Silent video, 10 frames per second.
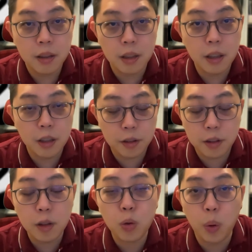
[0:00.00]
It is
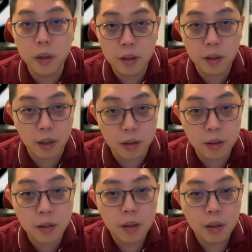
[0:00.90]
just
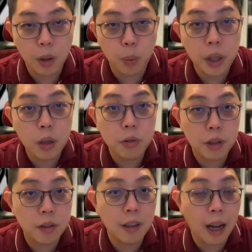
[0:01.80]
coincidence. The video
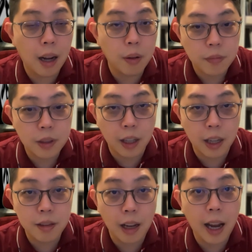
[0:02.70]
just now, the
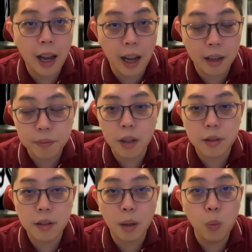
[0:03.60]
case I had,
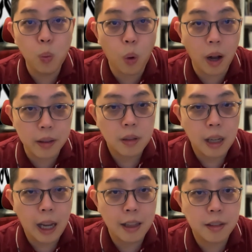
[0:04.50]
someone
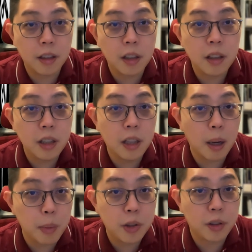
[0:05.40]
accidentally
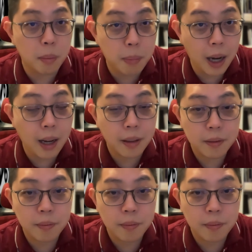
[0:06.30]
damaged the part.